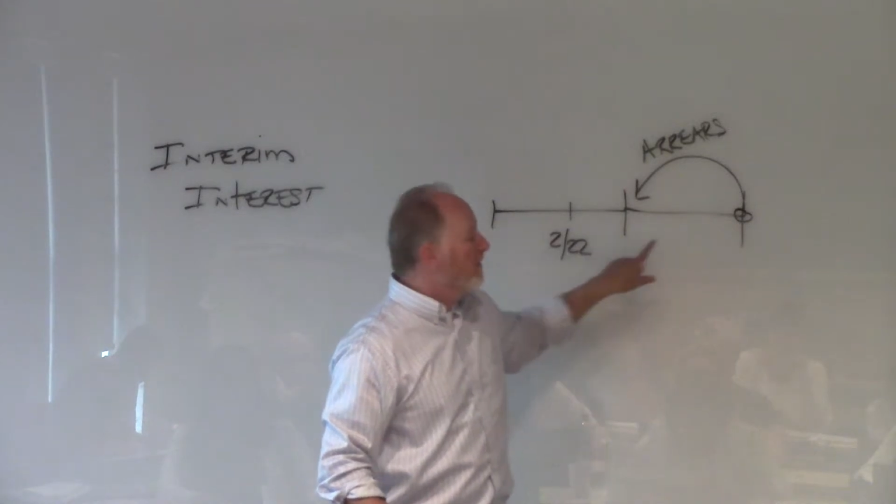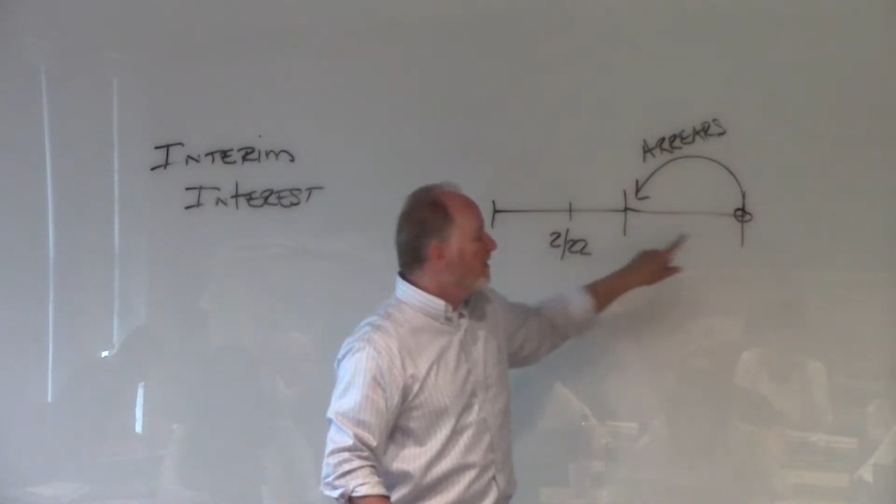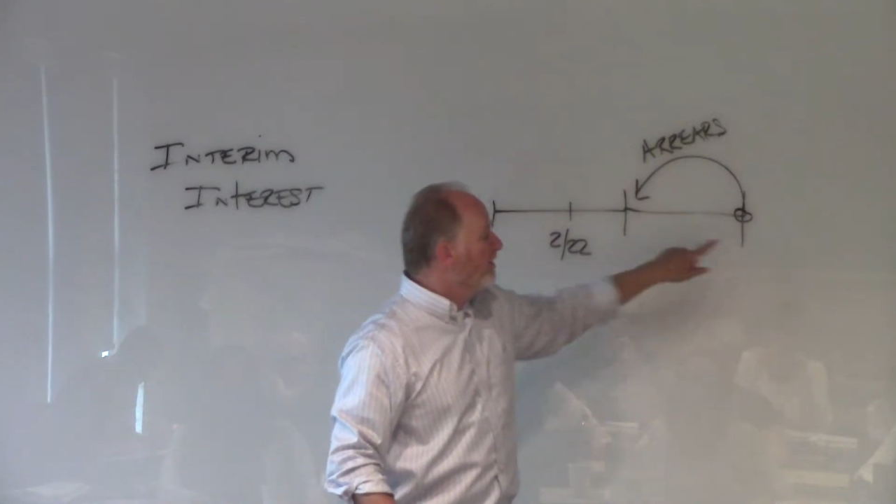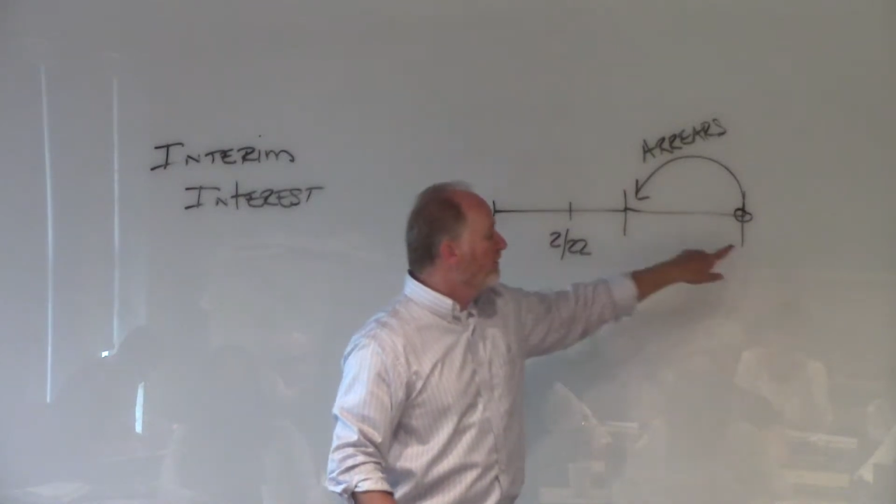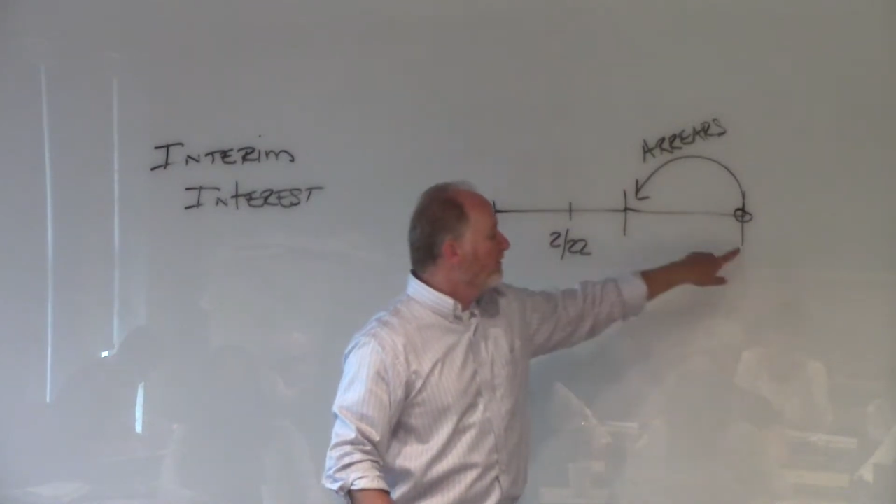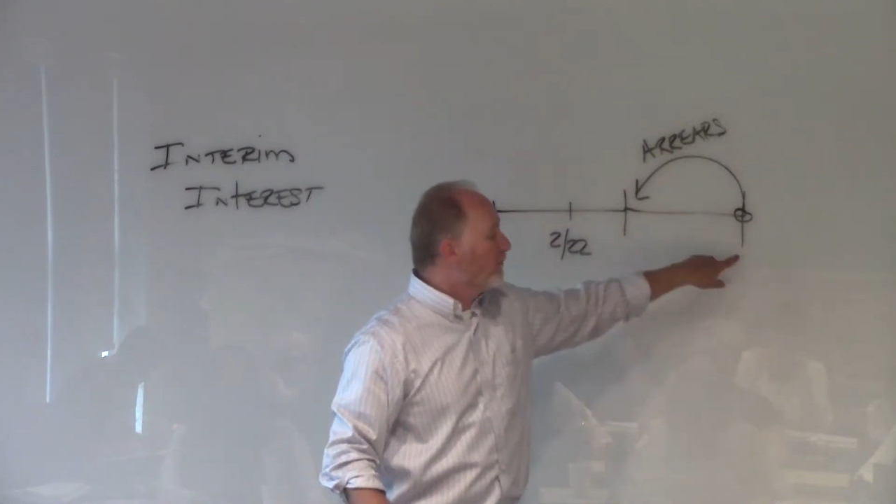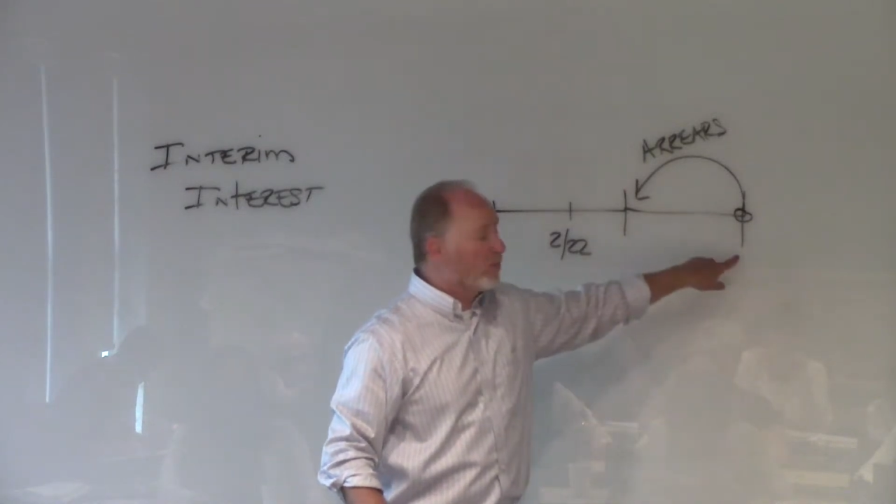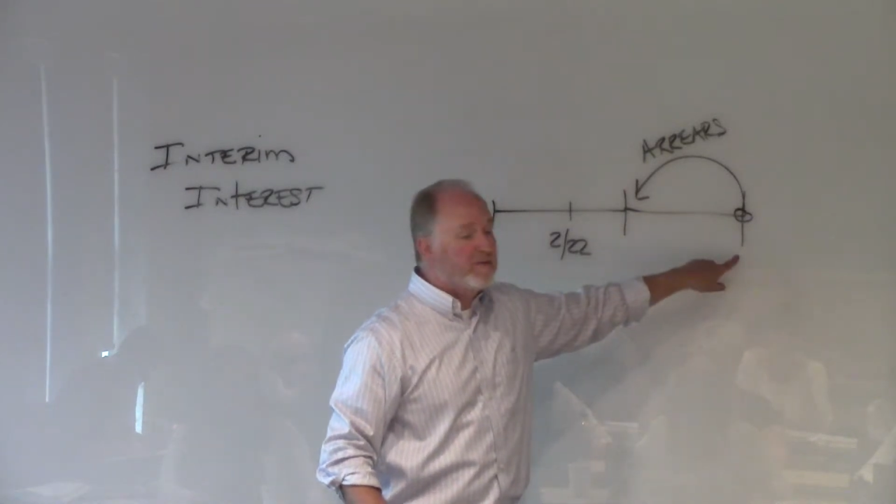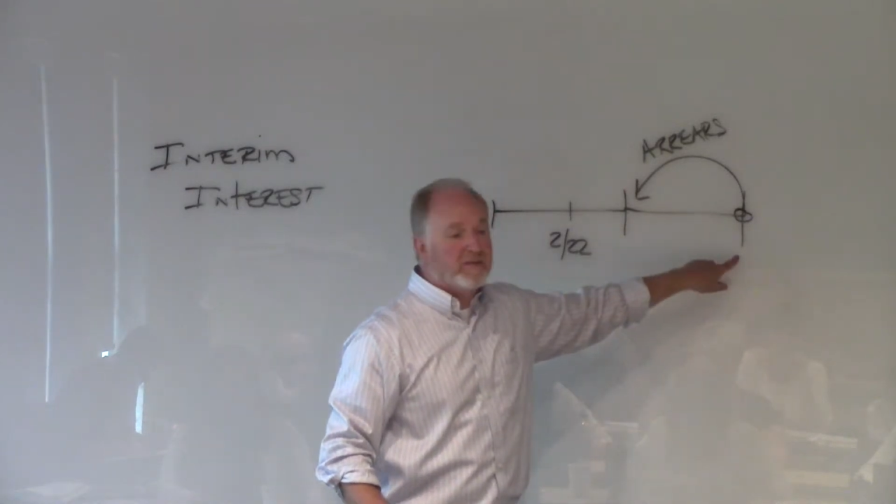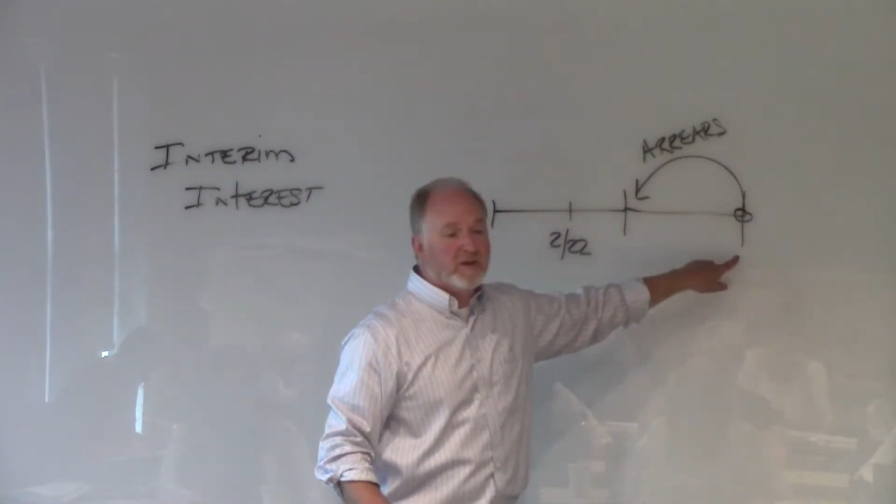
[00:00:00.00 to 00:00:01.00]
but
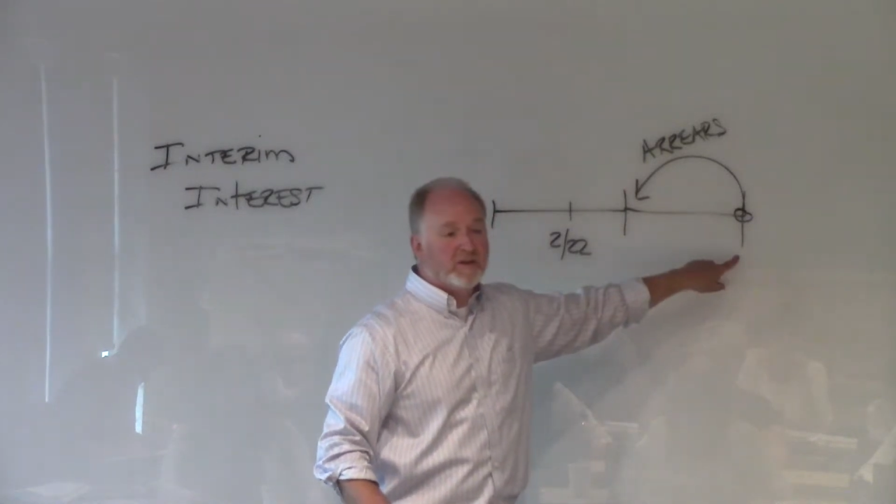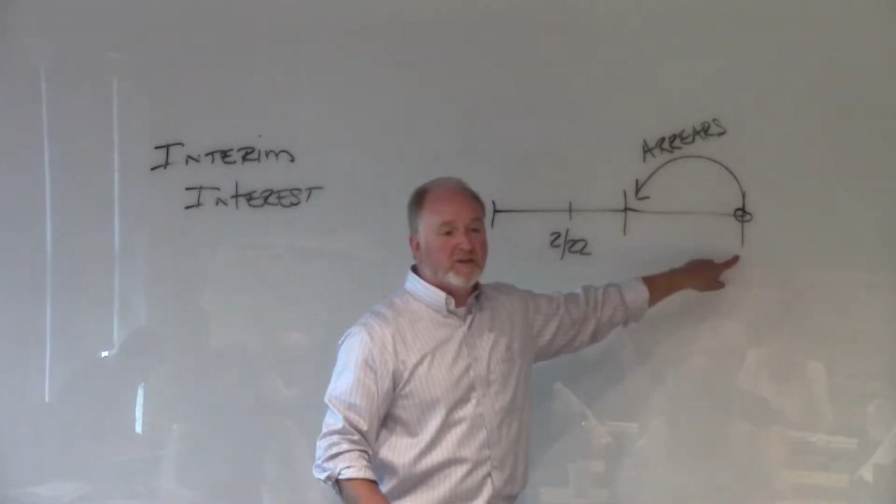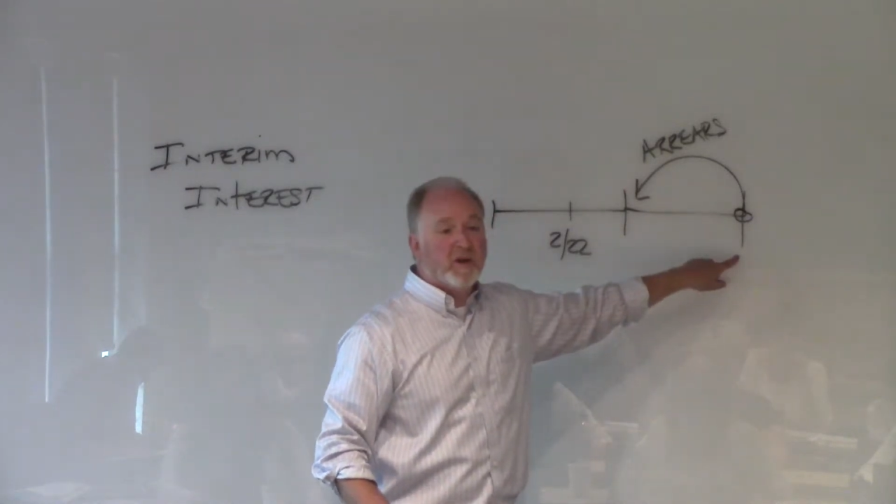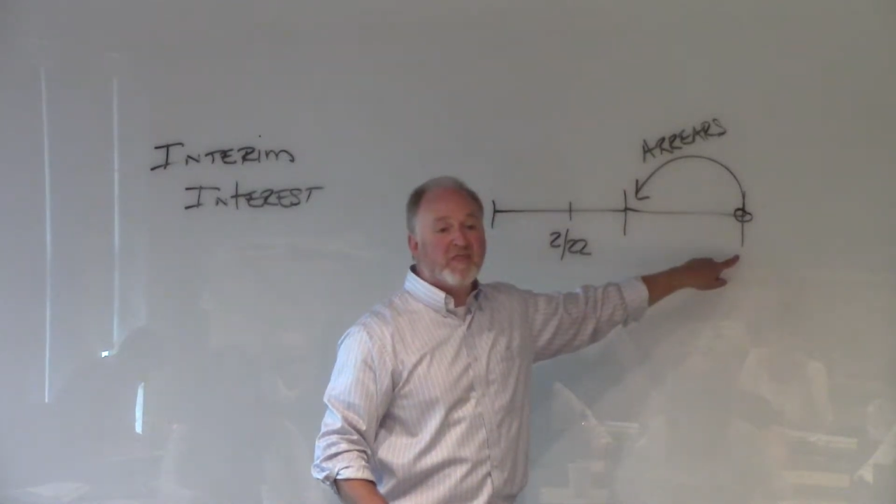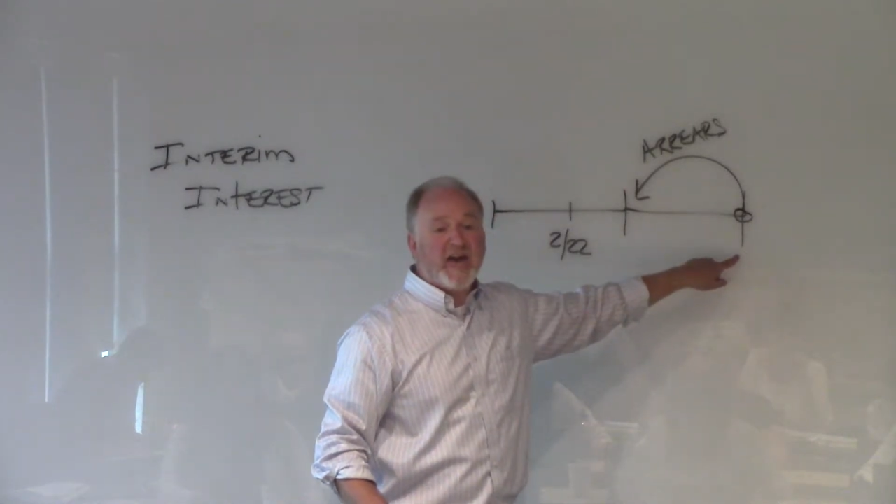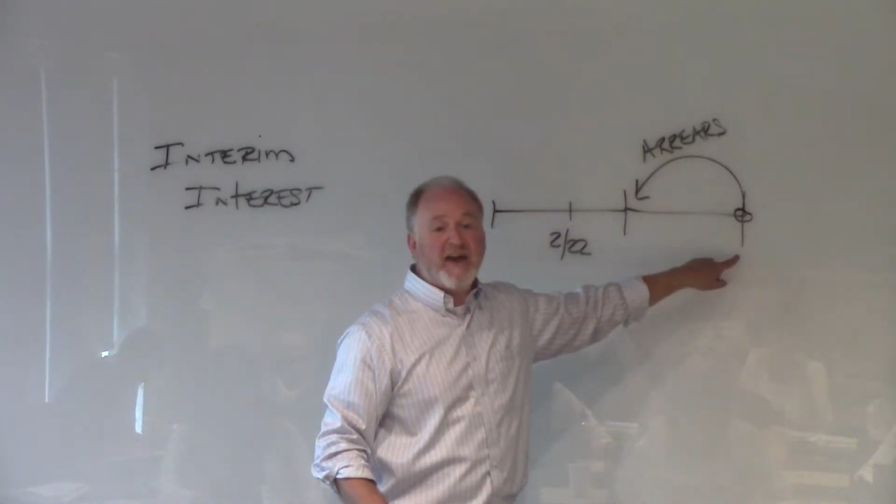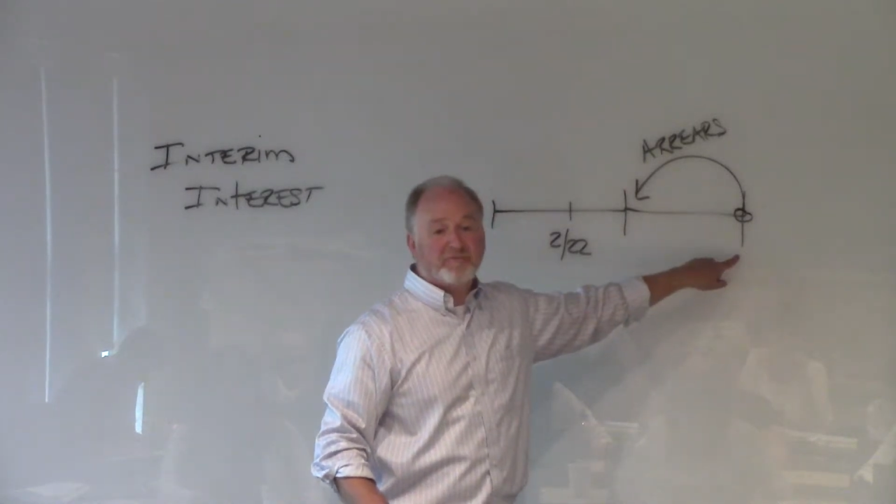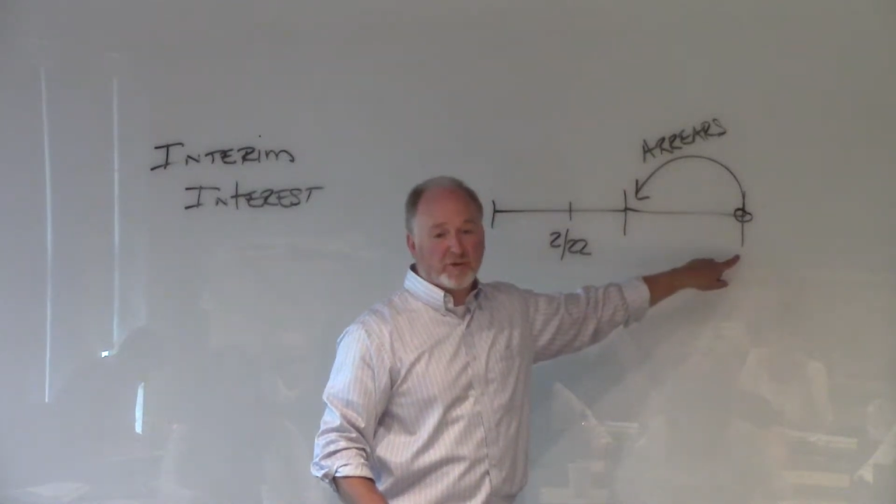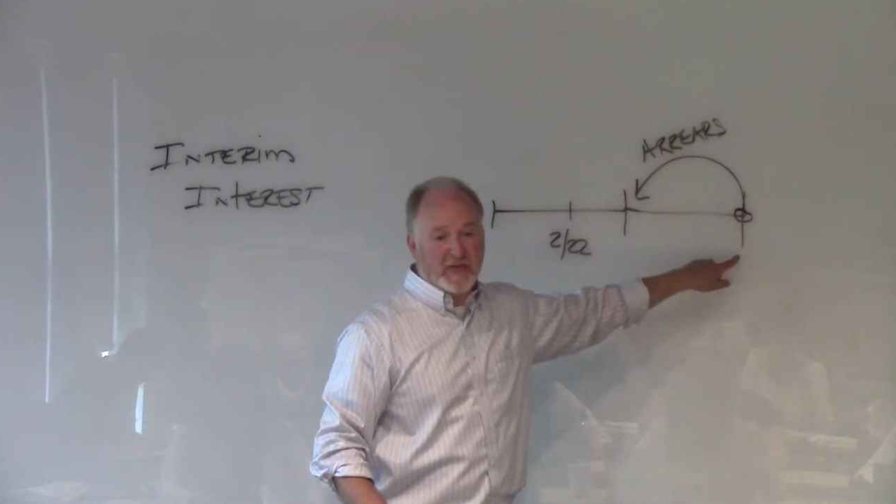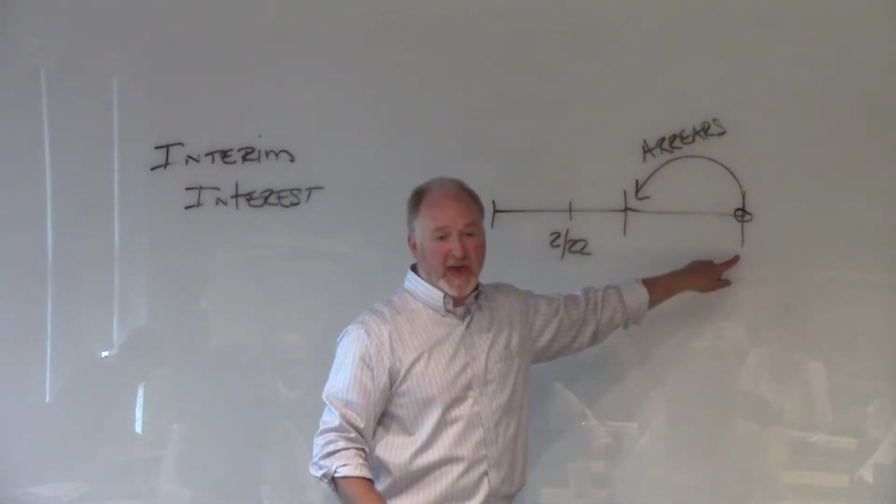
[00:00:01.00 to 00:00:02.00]
the month
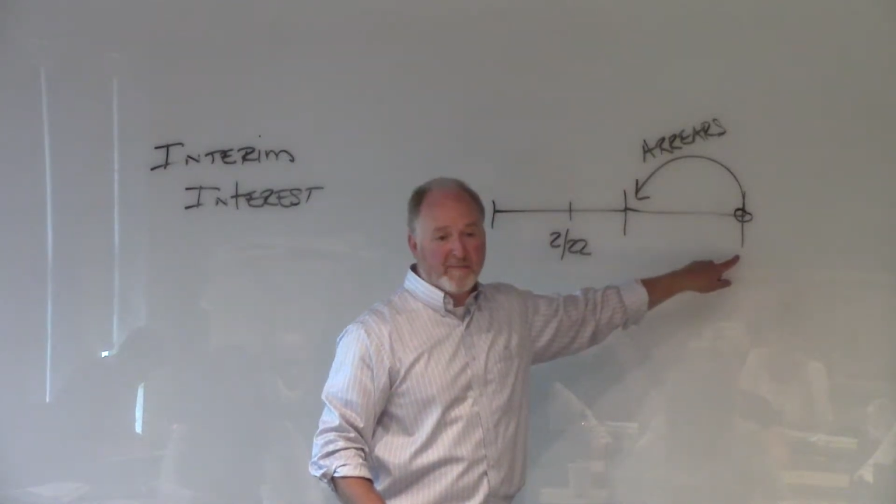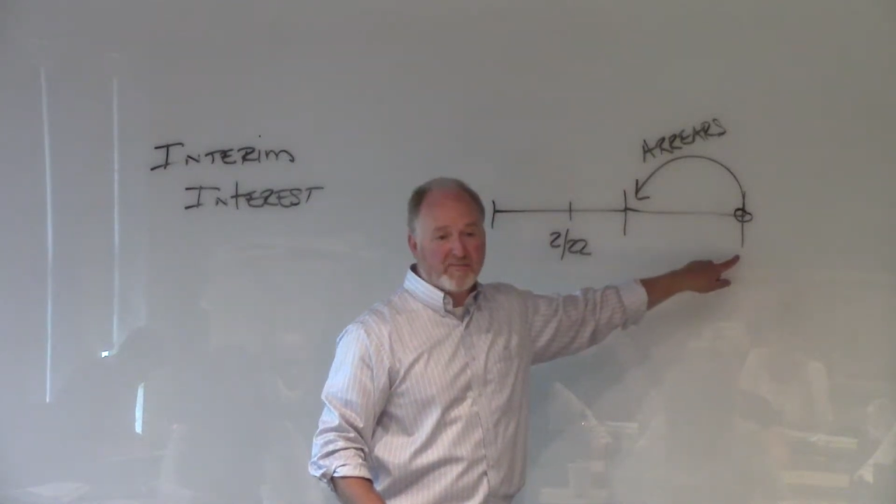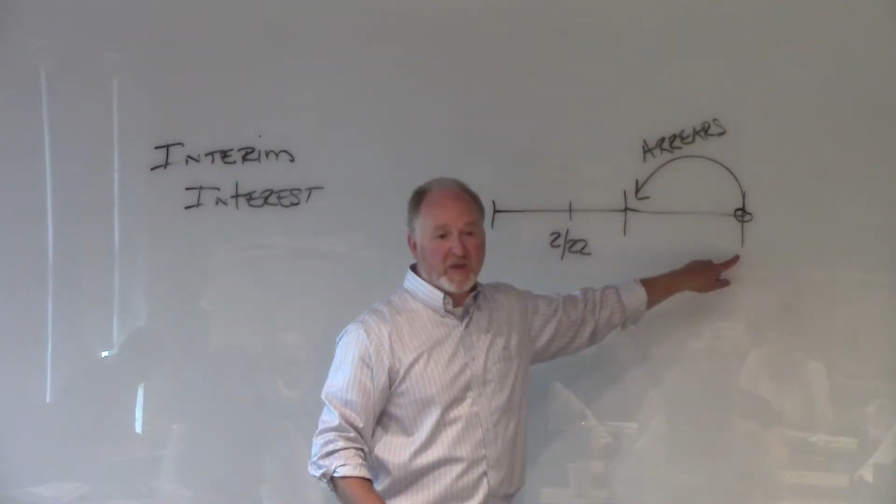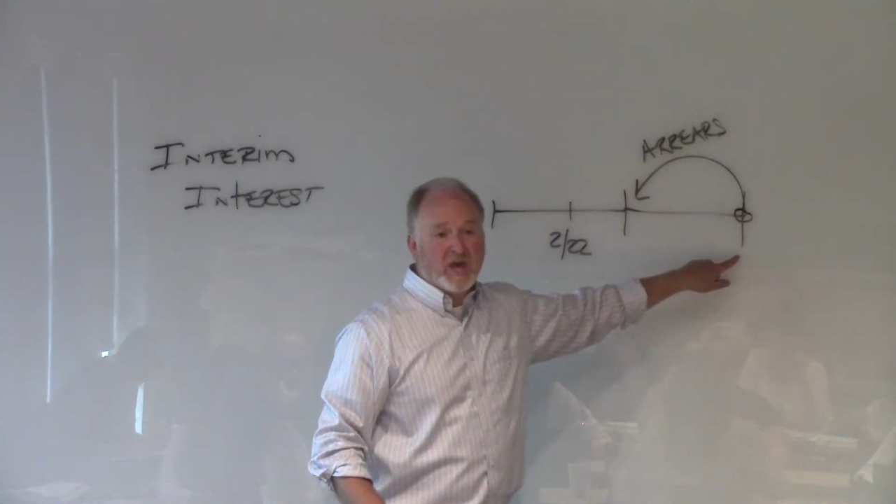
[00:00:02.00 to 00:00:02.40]
after that.